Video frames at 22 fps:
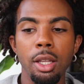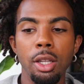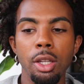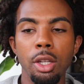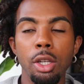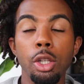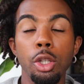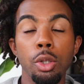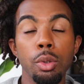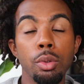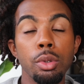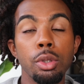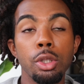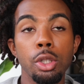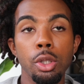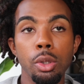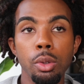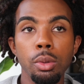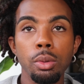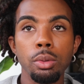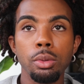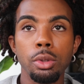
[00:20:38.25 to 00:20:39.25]
you
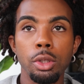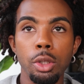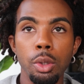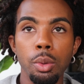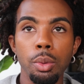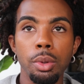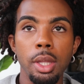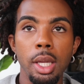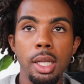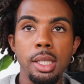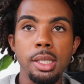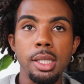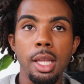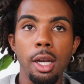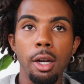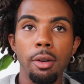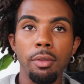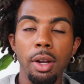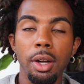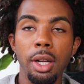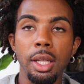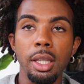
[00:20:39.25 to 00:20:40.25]
do things that
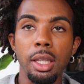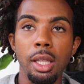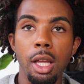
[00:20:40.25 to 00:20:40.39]
are very